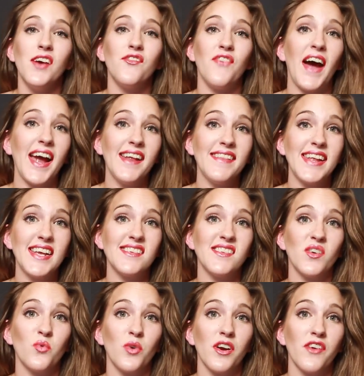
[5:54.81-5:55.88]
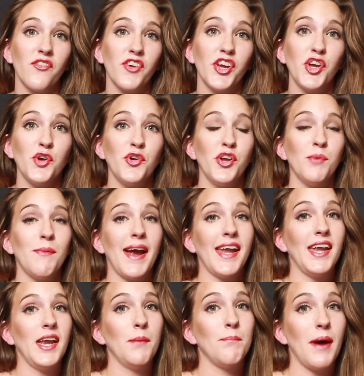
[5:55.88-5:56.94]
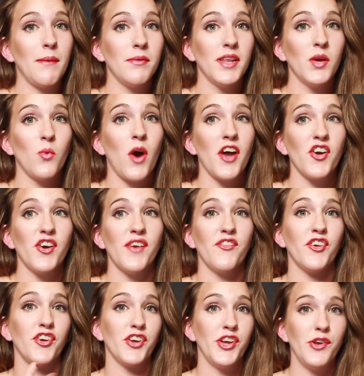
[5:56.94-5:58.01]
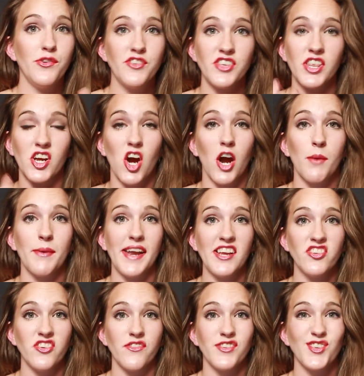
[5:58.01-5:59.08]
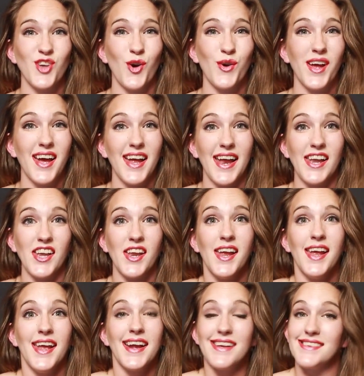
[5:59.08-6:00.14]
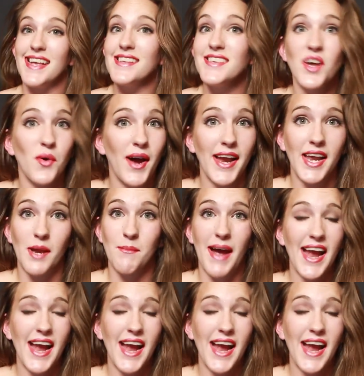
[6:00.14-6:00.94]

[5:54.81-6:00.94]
Find things that work for you. You might need bubbly water if you're used to the carbonation of soda, and because that's how I am.